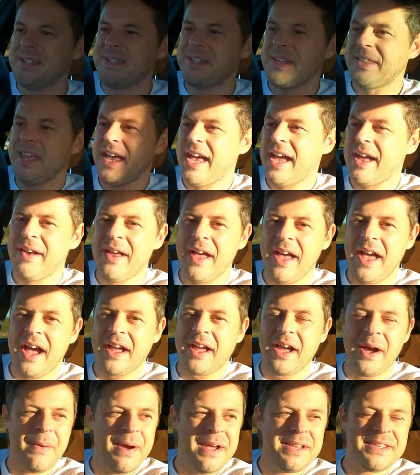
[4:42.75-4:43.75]
So there,
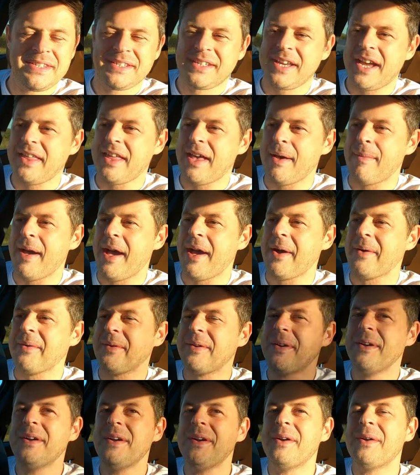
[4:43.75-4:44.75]
I can't wait to check them out.
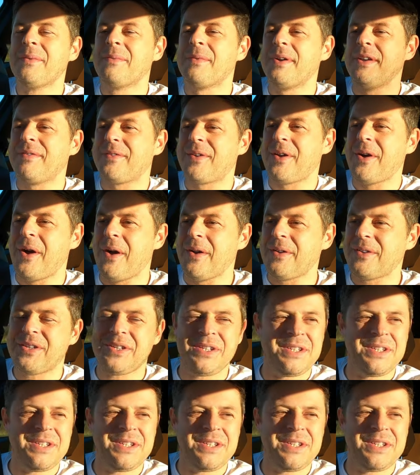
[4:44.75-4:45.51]
We've got